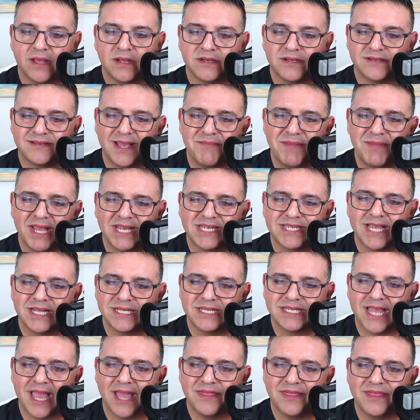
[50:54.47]
Does that make
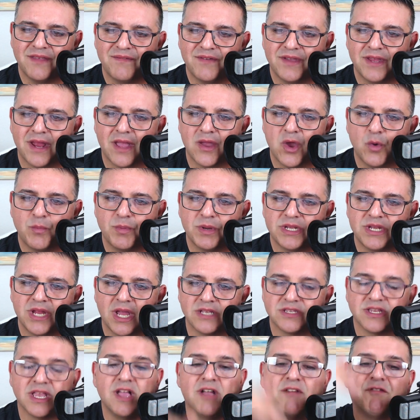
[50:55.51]
sense, Kathy Fit? I hope it
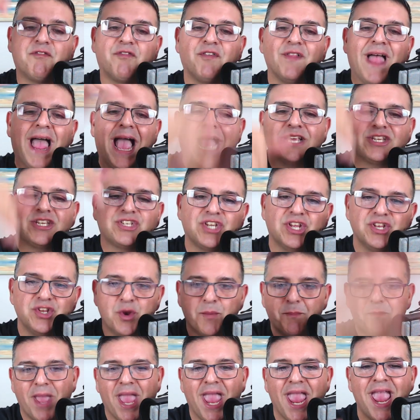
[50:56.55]
does. Flash in your
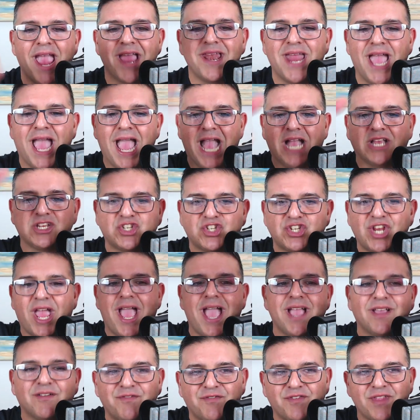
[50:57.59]
pan,
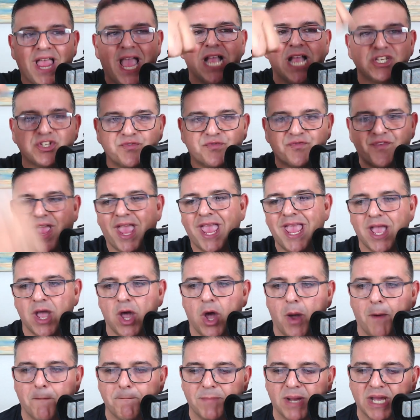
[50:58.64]
hashtag flash
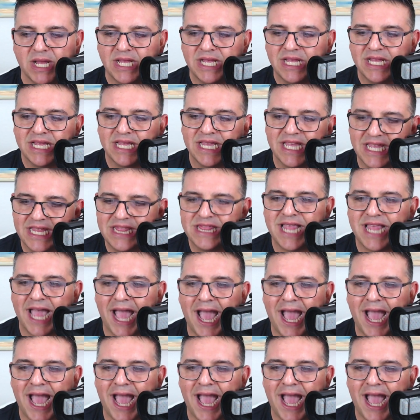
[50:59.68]
fam in the